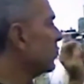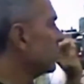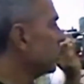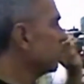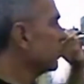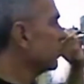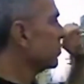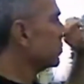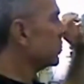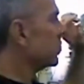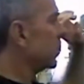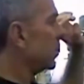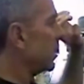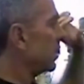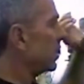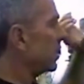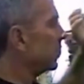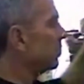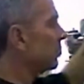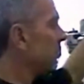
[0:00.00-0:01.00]
you're
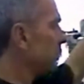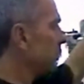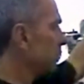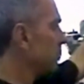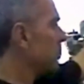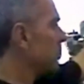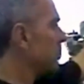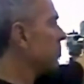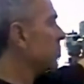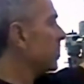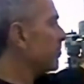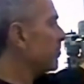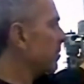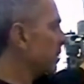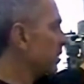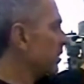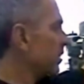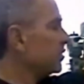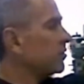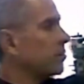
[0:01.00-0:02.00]
sending you
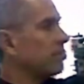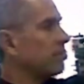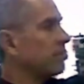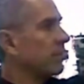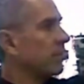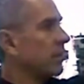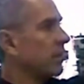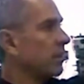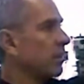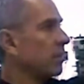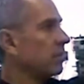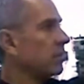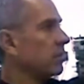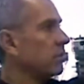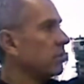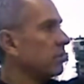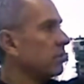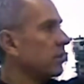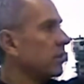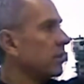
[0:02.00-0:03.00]
typically drip feed over
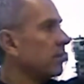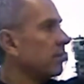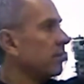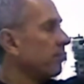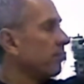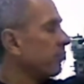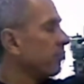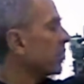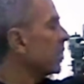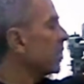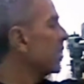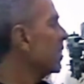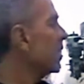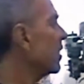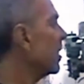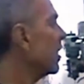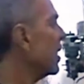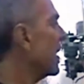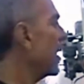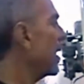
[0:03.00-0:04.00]
to it,
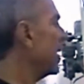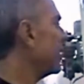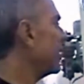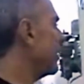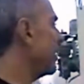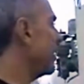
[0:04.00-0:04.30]
and